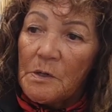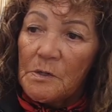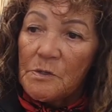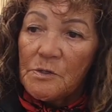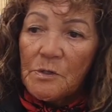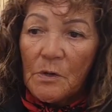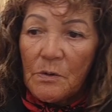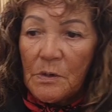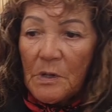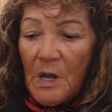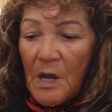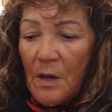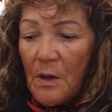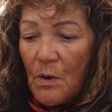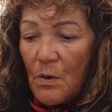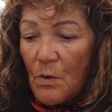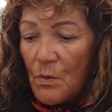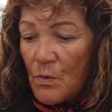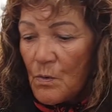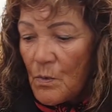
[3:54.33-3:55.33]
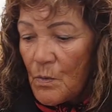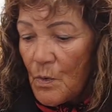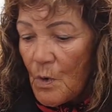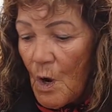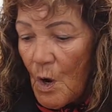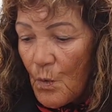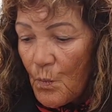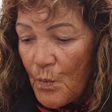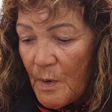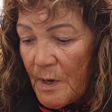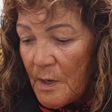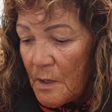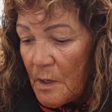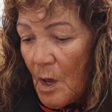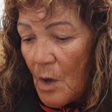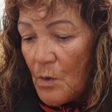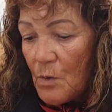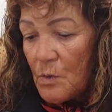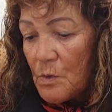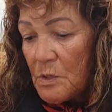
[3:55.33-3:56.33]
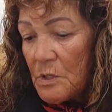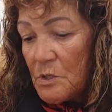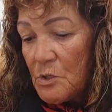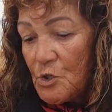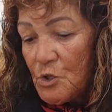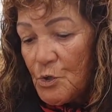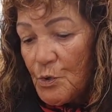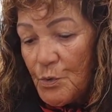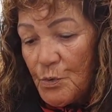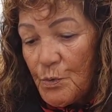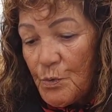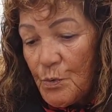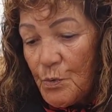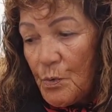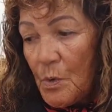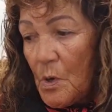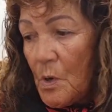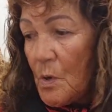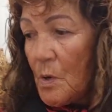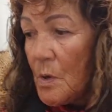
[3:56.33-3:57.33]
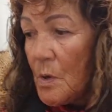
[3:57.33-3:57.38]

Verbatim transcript: so now we're going to